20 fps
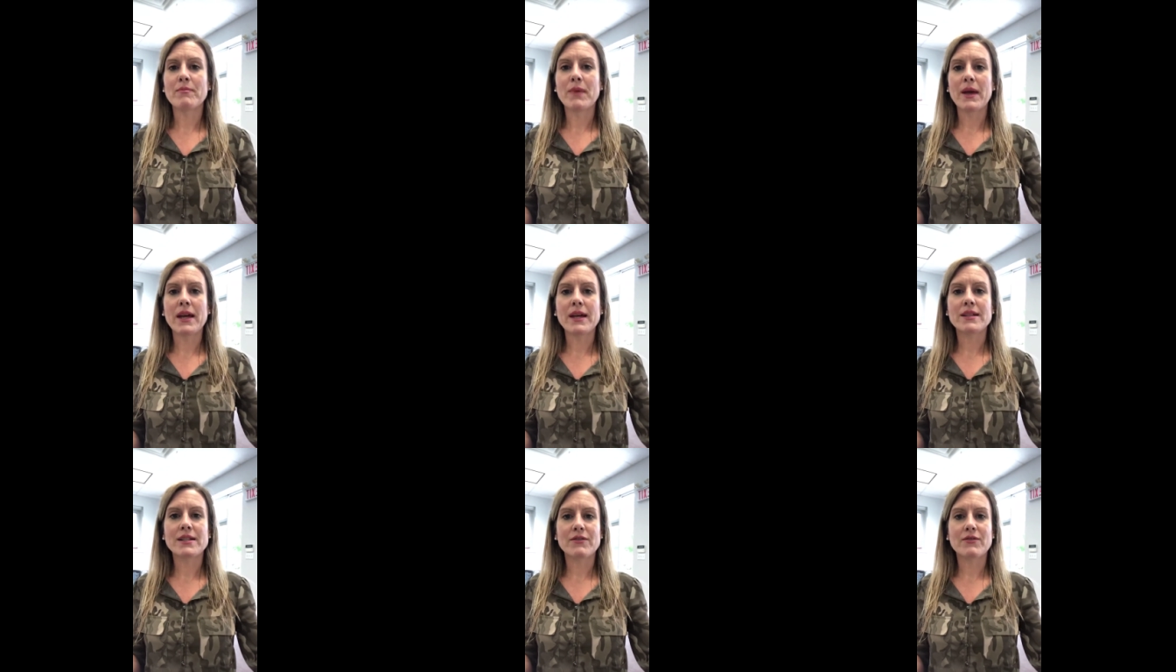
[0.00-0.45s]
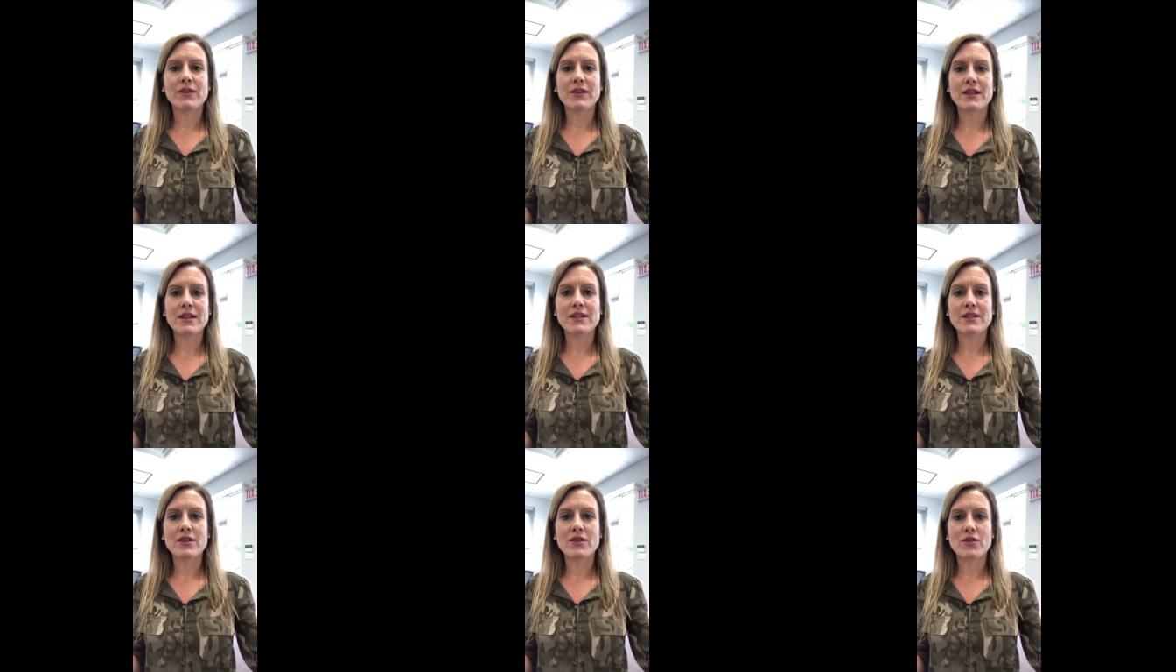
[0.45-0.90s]
bake
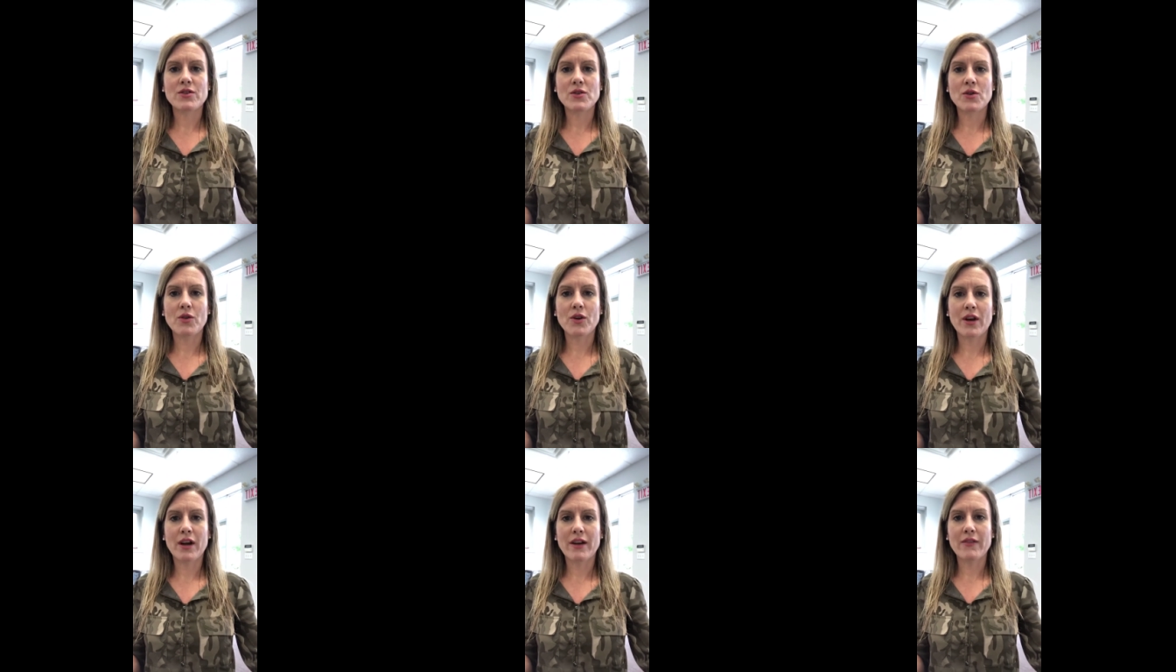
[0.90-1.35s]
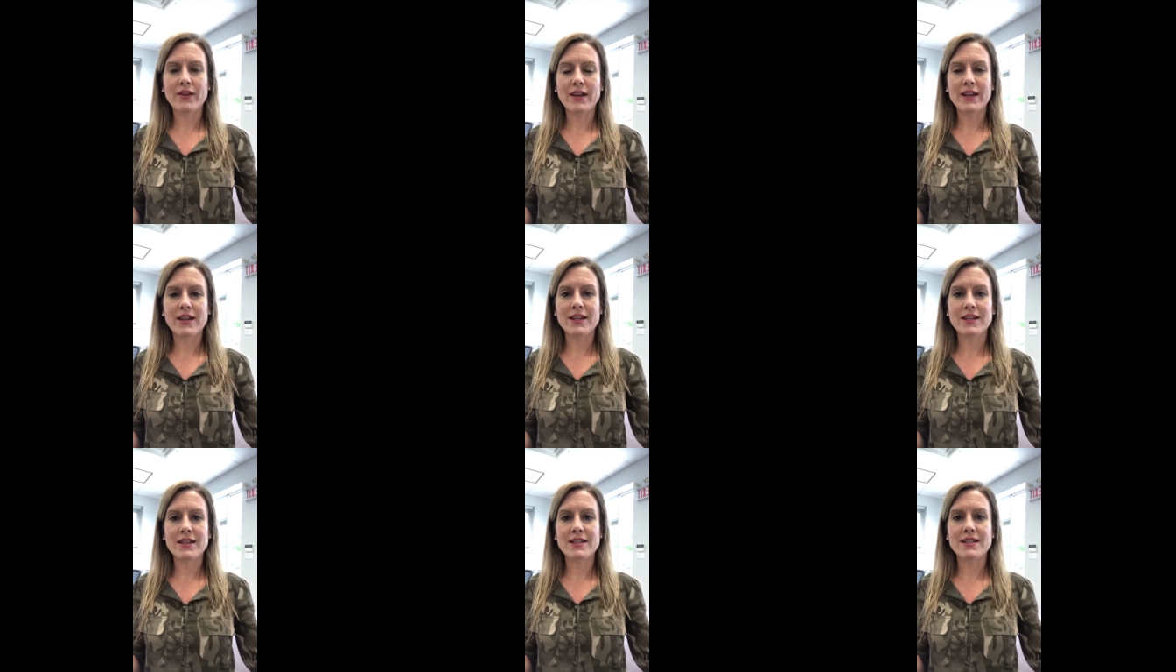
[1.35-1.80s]
different things in their solar
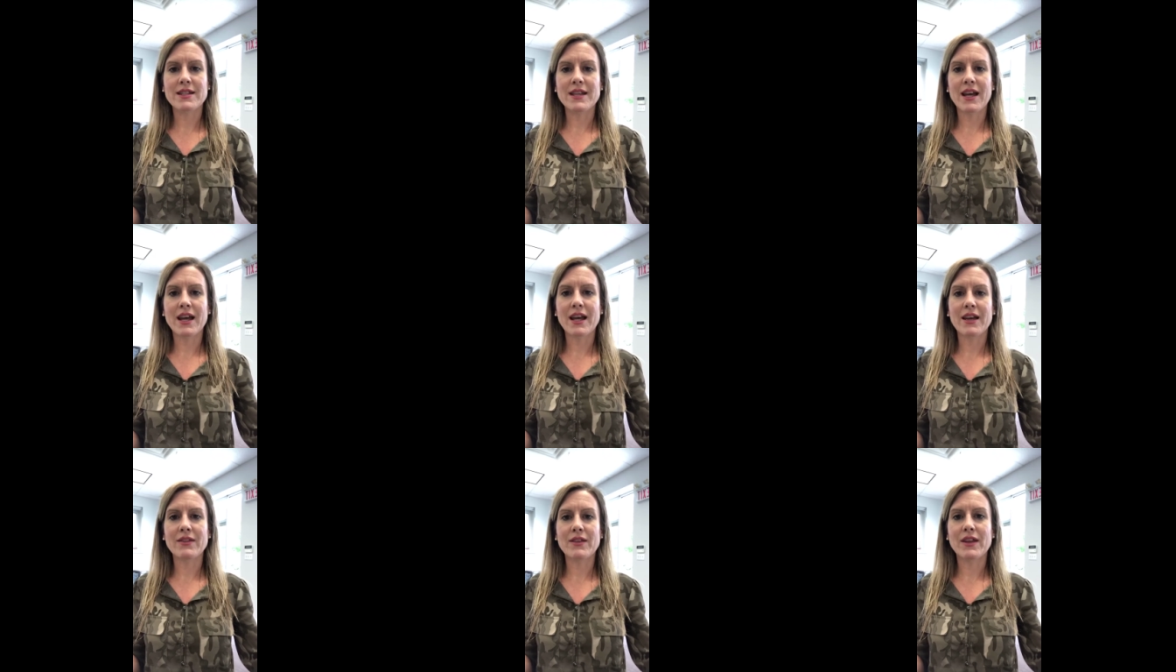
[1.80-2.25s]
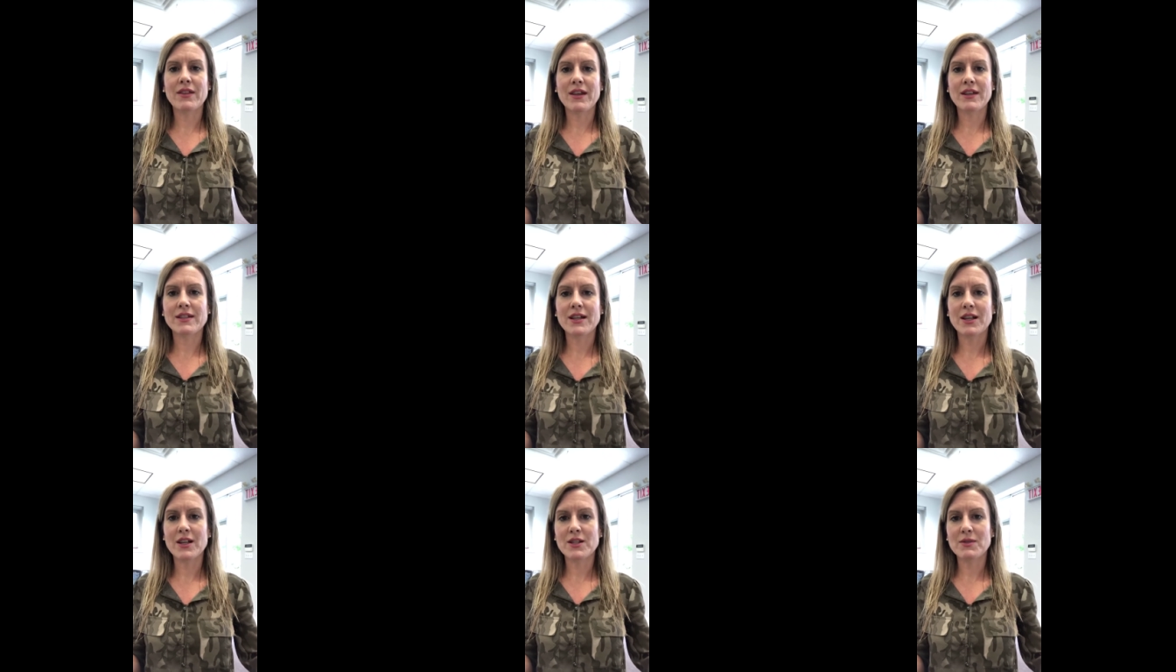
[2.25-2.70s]
ovens, and then
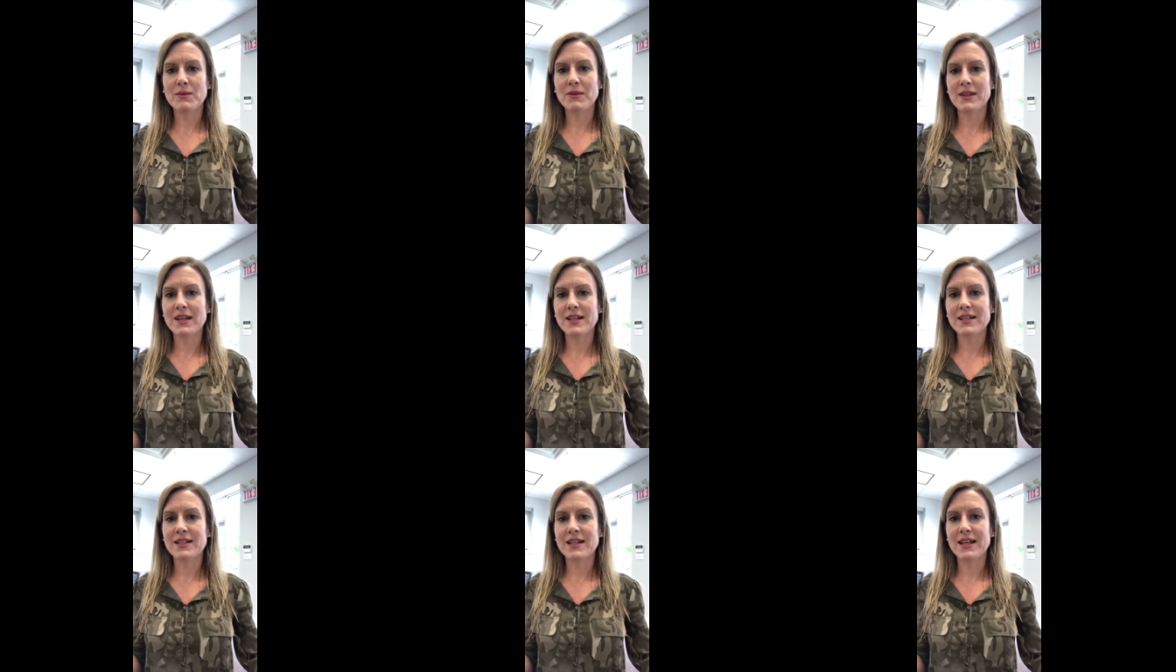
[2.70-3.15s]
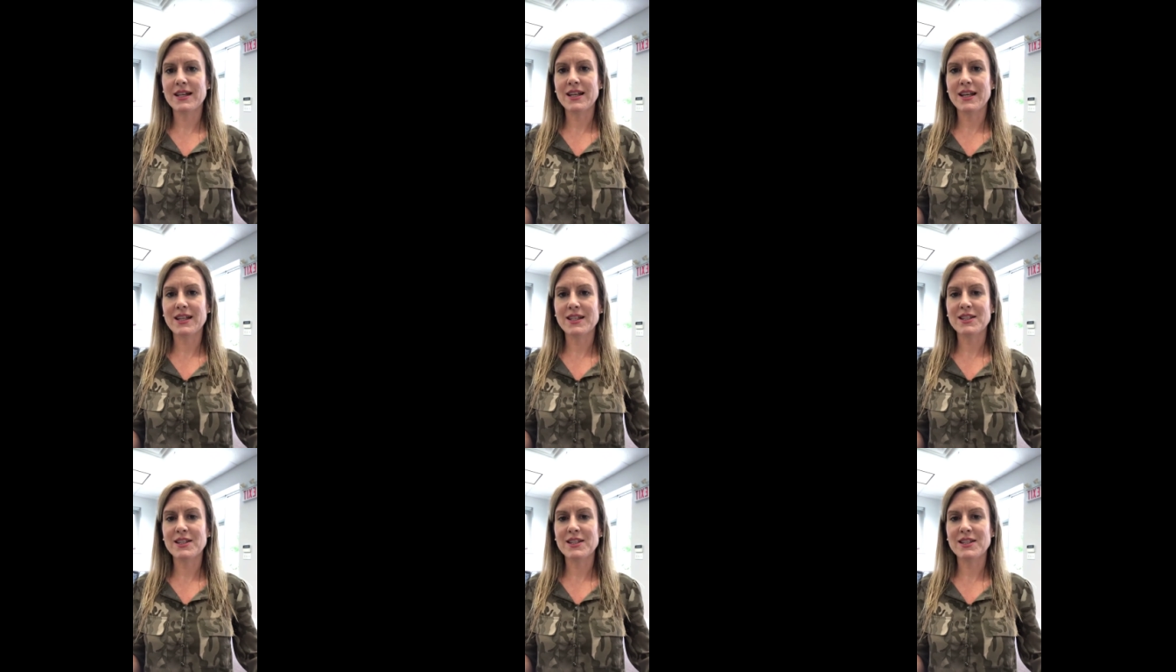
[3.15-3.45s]
they tell us what they did.